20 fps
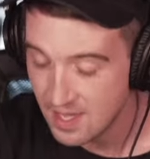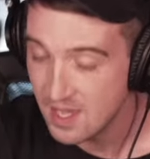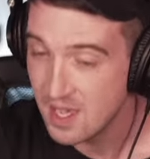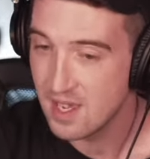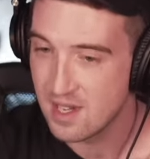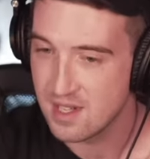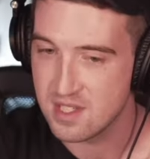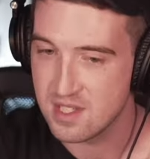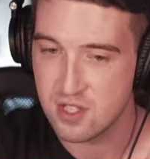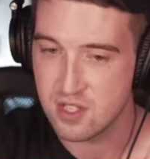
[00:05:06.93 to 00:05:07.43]

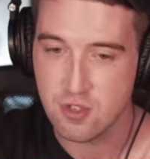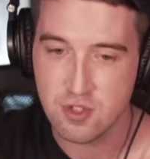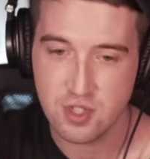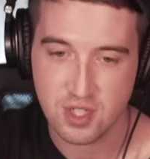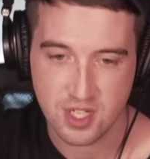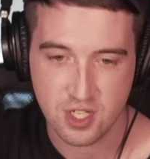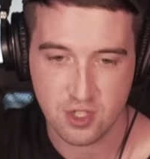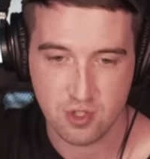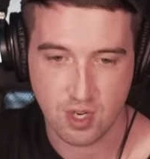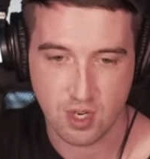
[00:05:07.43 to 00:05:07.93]
usually
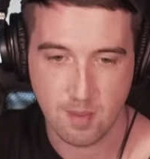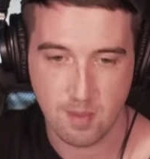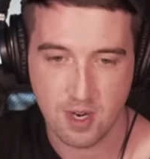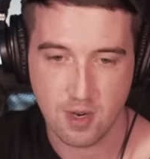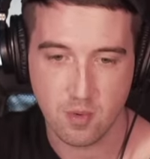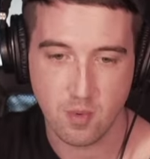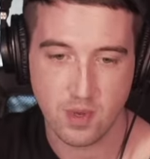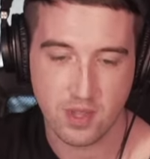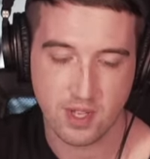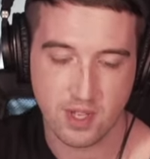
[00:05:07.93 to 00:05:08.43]
a drummer,
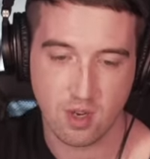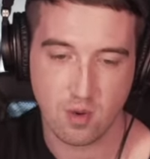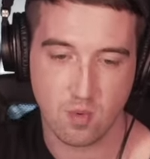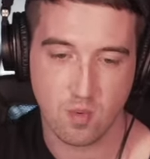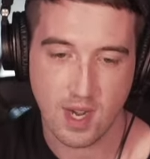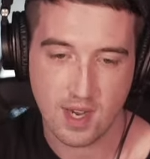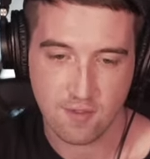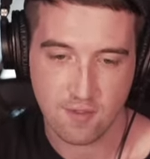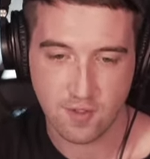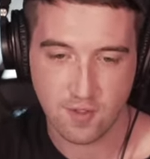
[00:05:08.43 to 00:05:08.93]
when they're
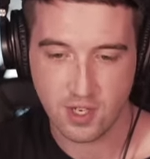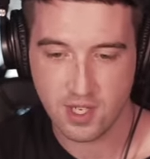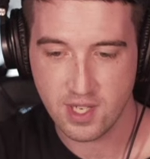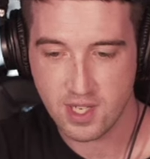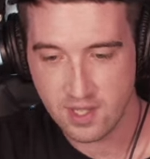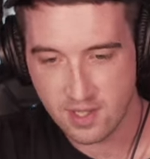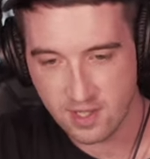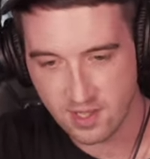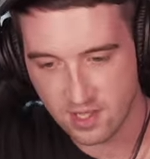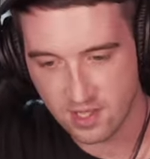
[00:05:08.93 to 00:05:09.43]
right-footed,
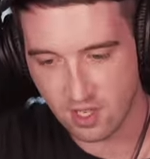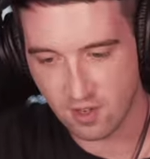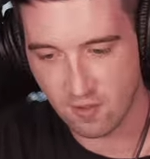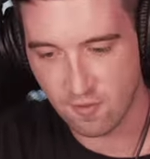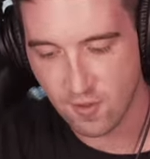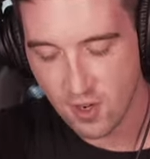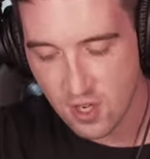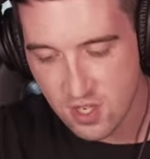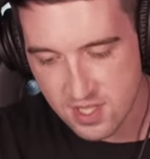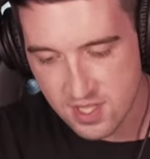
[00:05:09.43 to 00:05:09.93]
their
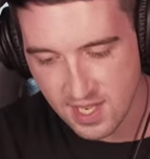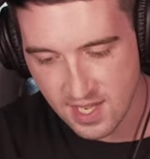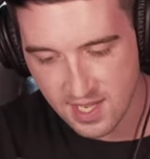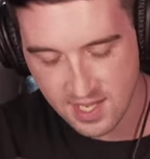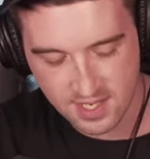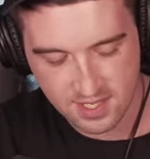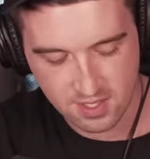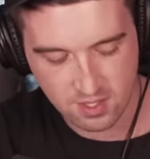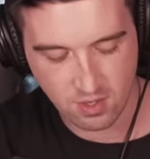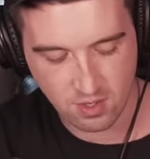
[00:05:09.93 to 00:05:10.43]
first hit
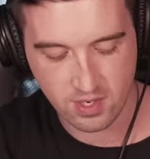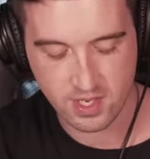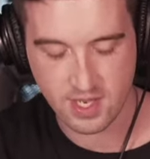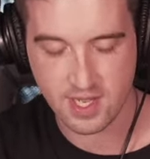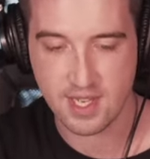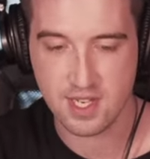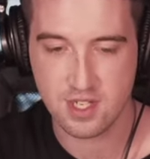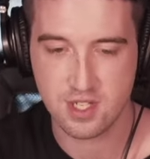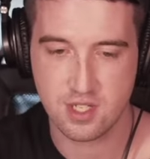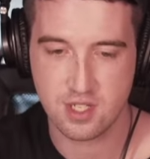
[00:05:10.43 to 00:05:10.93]
is going to
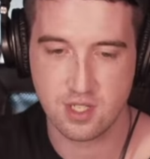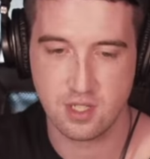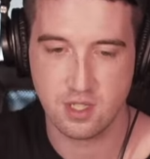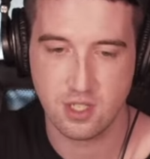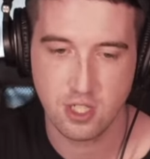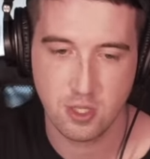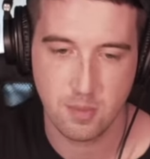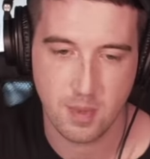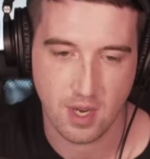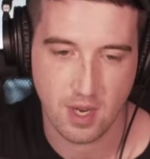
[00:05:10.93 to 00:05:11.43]
hit just a
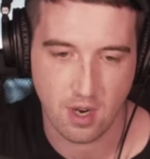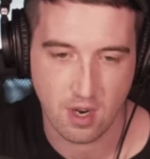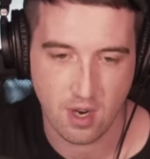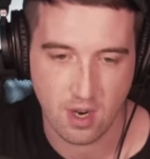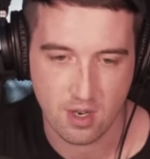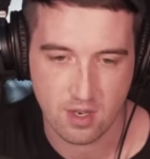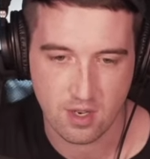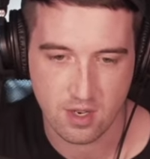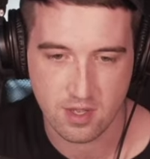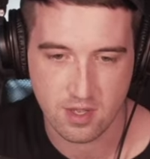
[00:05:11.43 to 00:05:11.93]
little bit
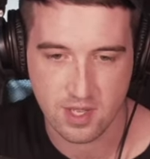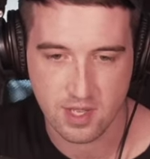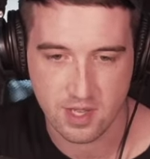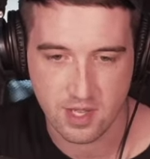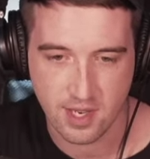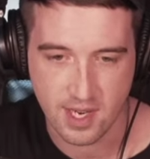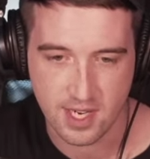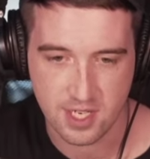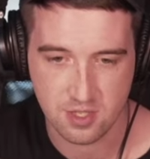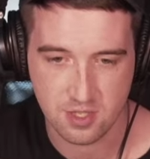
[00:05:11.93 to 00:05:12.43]
harder than the
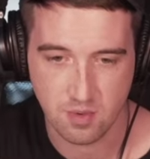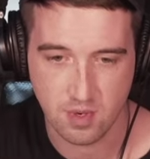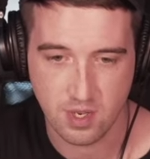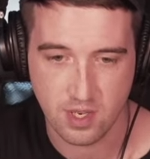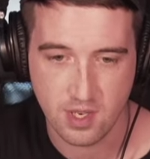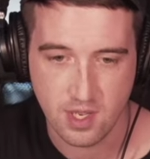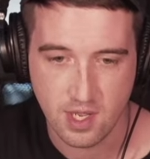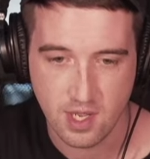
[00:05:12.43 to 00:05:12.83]
next one.